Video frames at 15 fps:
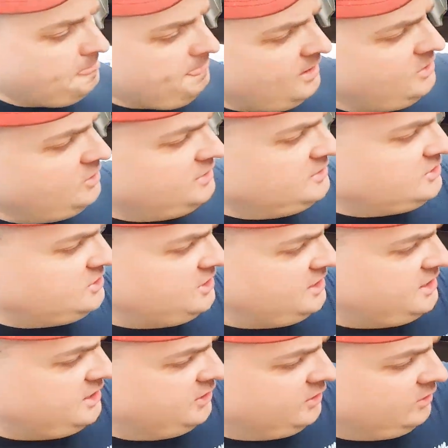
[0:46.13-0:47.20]
You can see
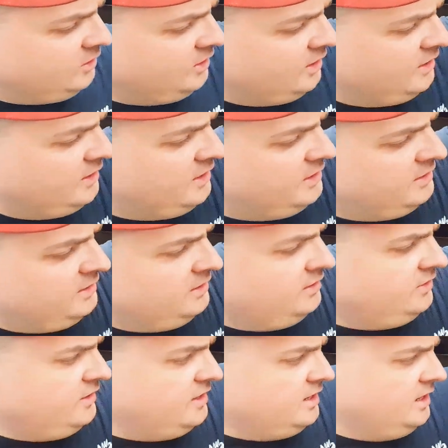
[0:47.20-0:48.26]
here
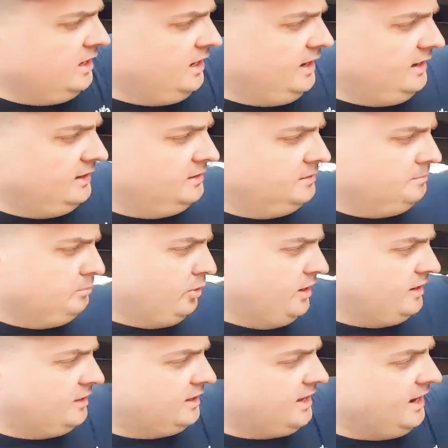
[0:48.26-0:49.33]
the uh,
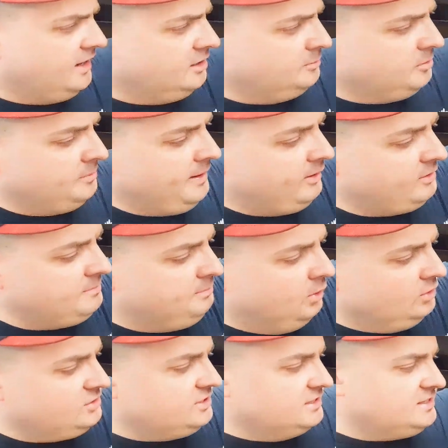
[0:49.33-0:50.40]
brake caliper mounting
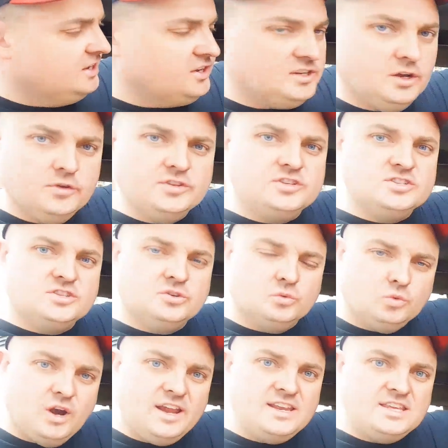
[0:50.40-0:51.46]
bolts. That's how you know this is the
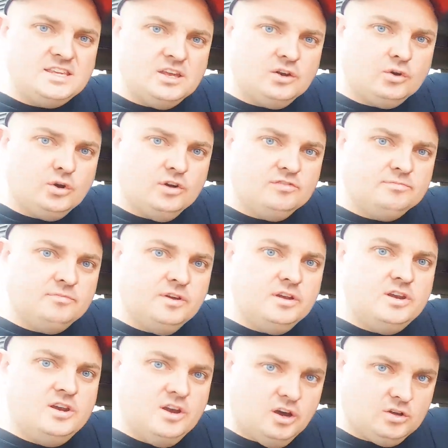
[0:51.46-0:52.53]
right year of
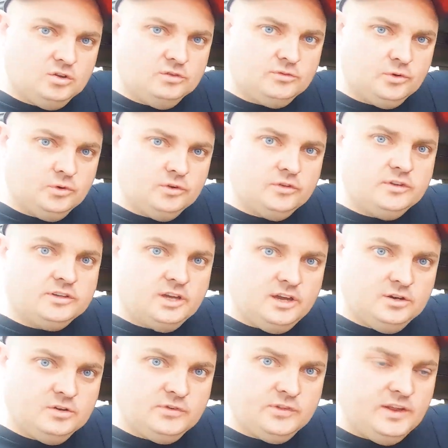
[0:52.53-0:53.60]
knuckle for the
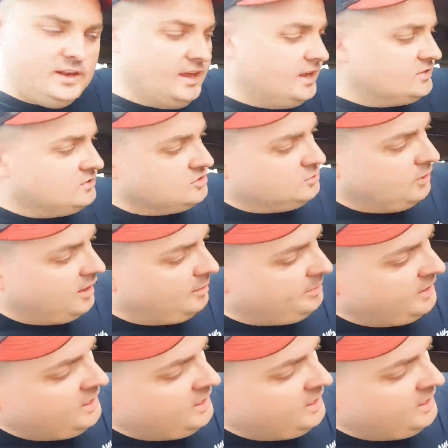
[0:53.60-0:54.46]
Tahoe overlanding axle swap.